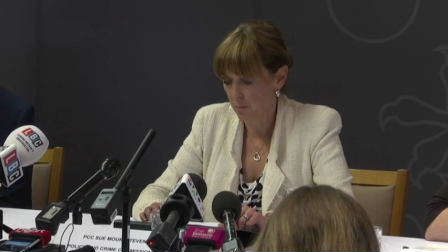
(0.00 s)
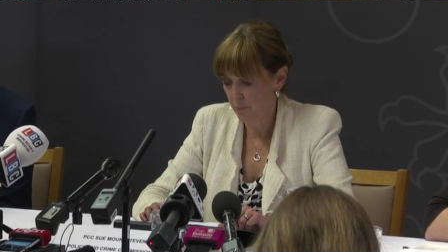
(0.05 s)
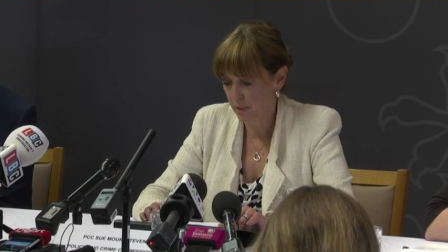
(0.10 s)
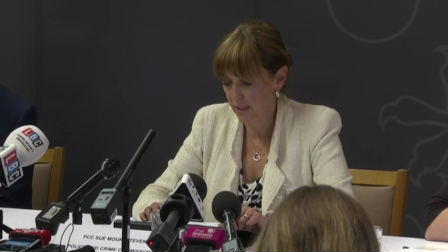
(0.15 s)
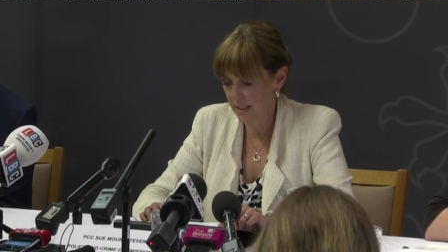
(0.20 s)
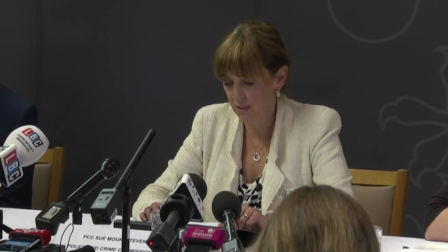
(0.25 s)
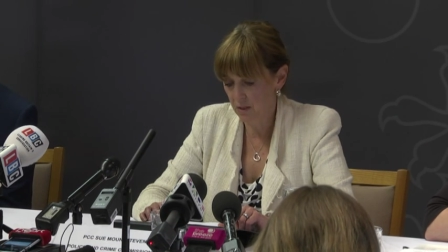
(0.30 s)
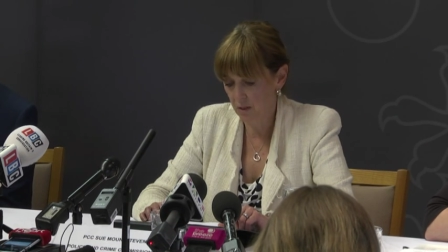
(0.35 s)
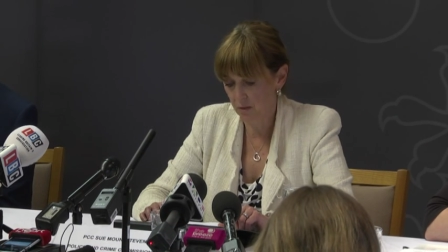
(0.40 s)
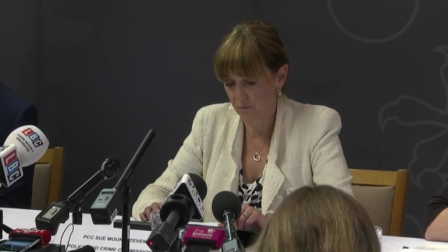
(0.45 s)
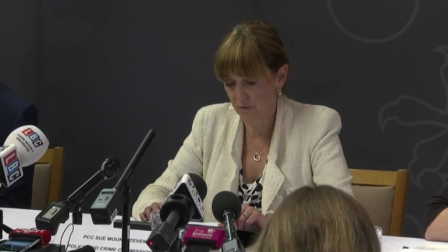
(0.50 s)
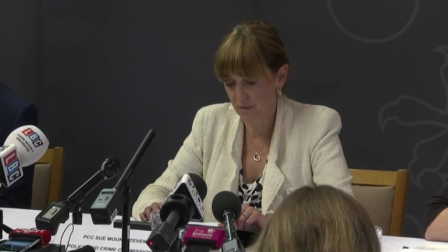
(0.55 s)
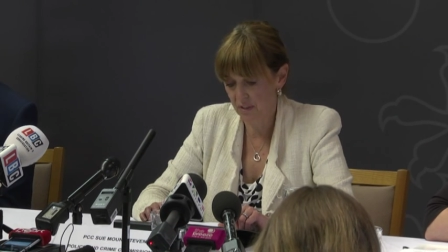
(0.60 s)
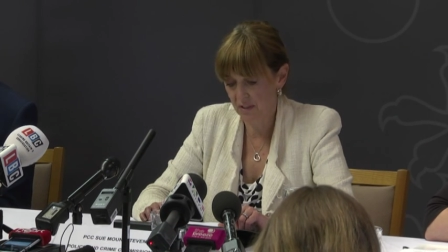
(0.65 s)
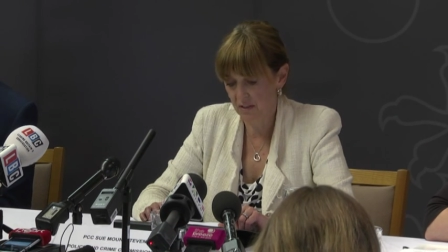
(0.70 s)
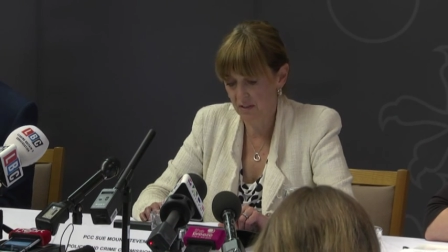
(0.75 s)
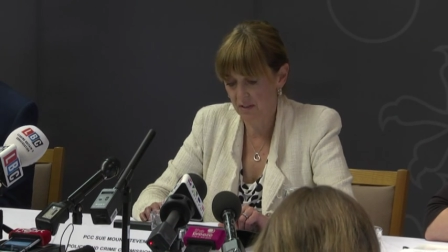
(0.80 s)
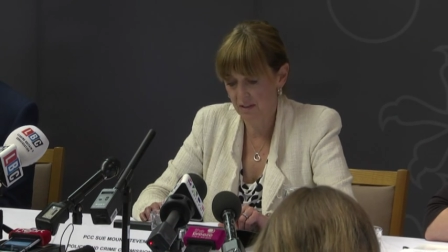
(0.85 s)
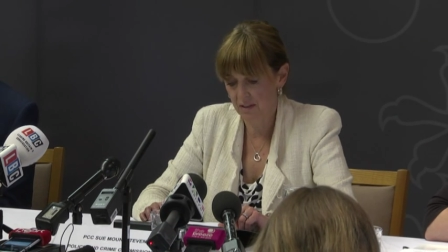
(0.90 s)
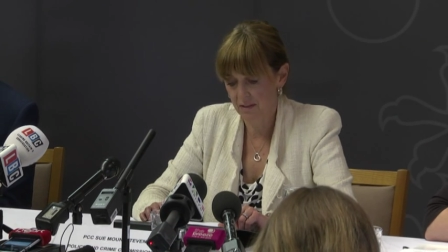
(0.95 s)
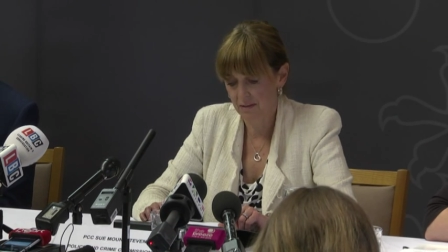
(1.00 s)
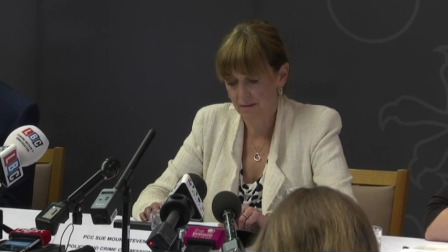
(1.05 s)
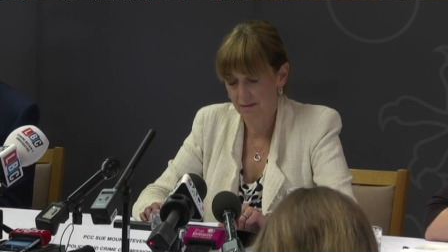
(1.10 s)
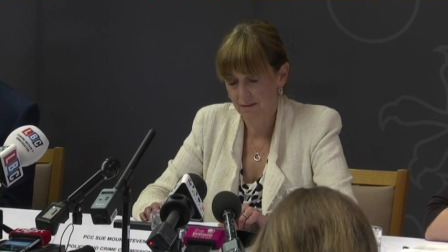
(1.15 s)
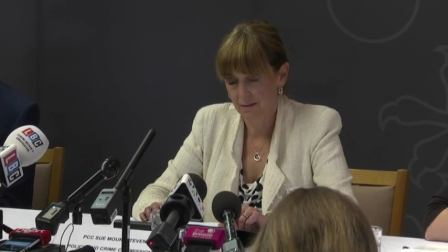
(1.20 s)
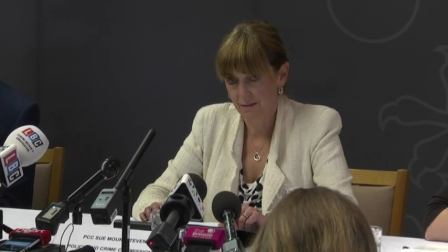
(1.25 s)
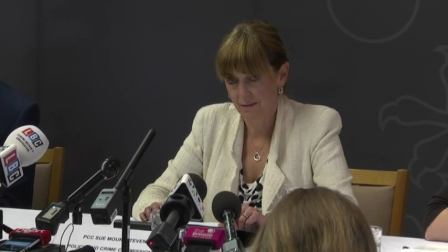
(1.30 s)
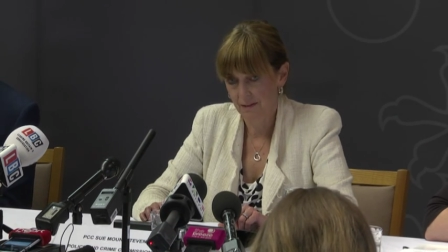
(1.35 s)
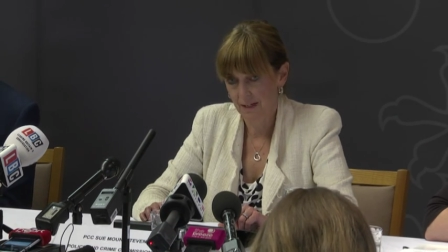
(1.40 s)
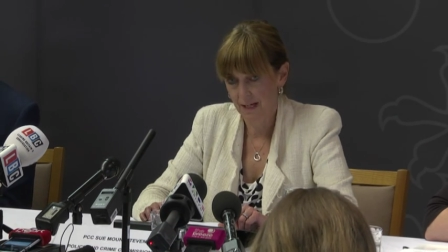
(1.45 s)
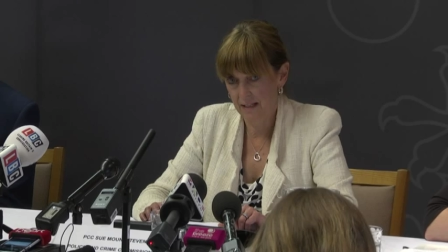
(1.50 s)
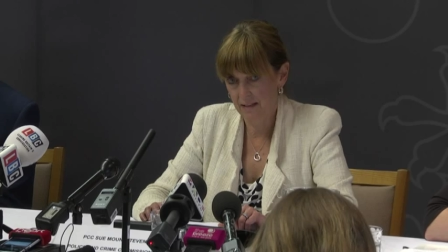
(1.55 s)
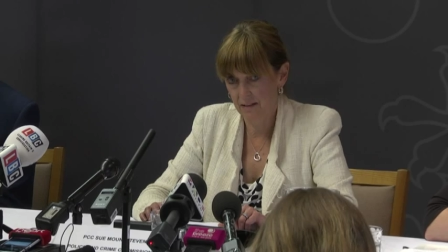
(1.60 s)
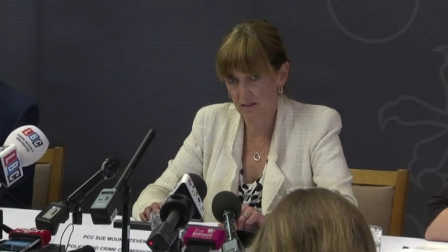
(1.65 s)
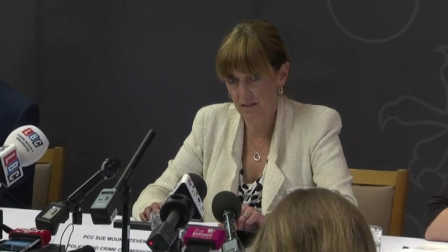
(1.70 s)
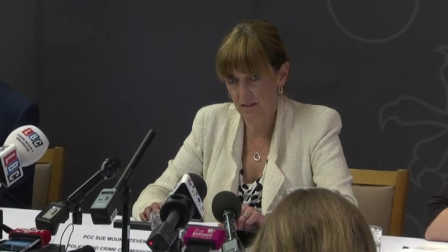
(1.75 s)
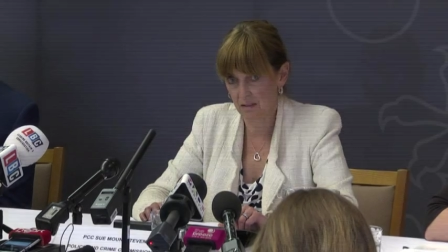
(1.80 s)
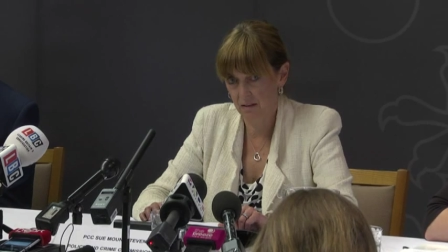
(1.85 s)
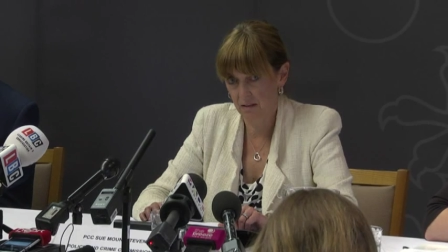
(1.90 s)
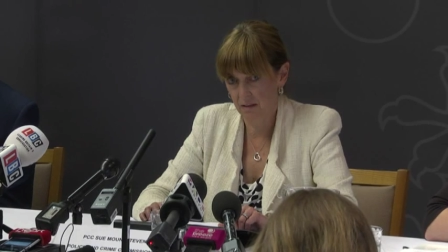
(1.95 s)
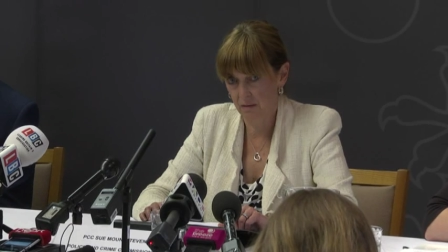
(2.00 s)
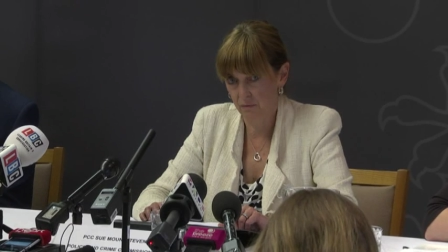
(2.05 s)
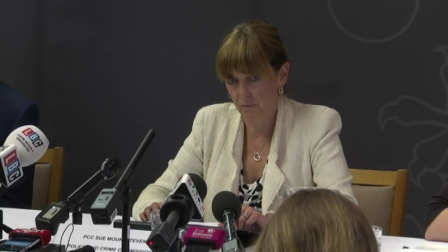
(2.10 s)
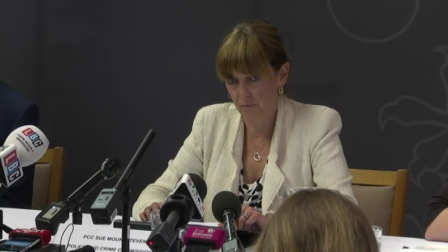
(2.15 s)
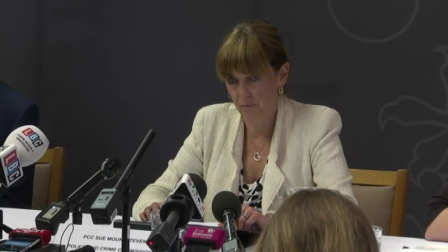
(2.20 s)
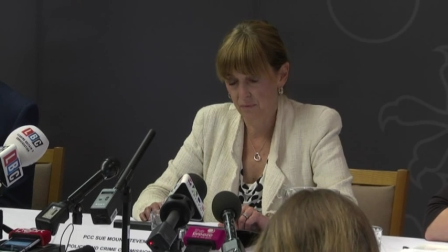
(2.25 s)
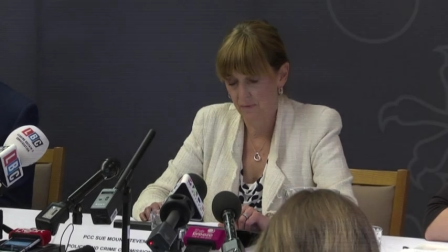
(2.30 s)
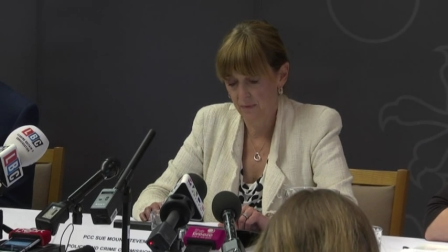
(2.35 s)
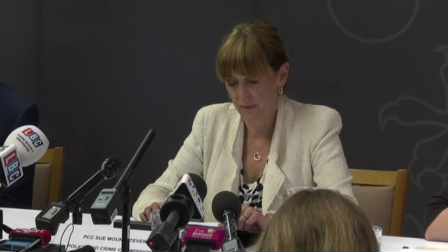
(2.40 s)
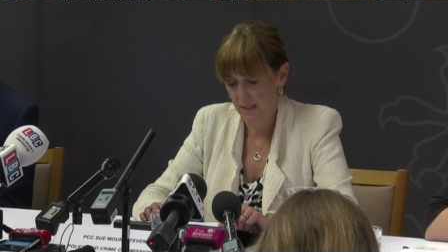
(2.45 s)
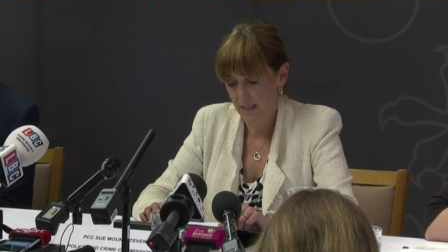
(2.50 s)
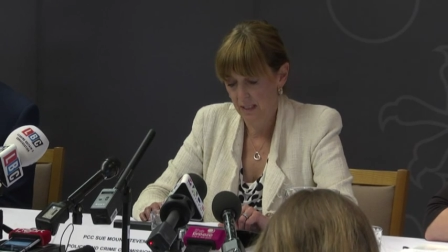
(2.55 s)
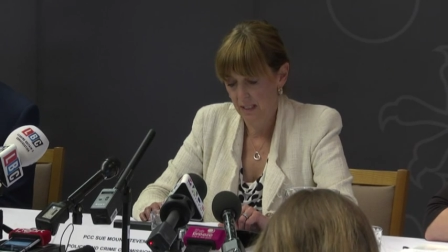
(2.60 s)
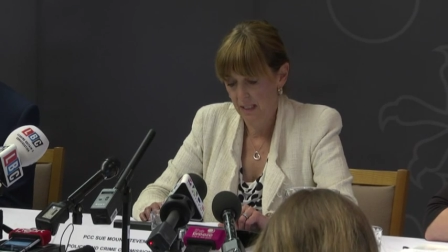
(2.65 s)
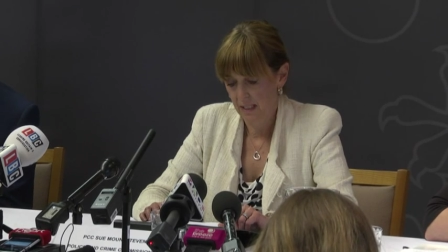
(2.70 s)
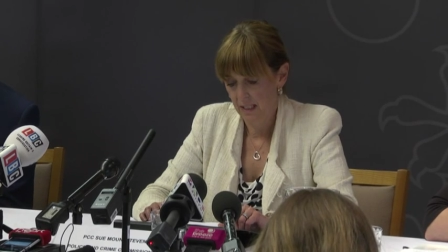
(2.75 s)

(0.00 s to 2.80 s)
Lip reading: police officers and staff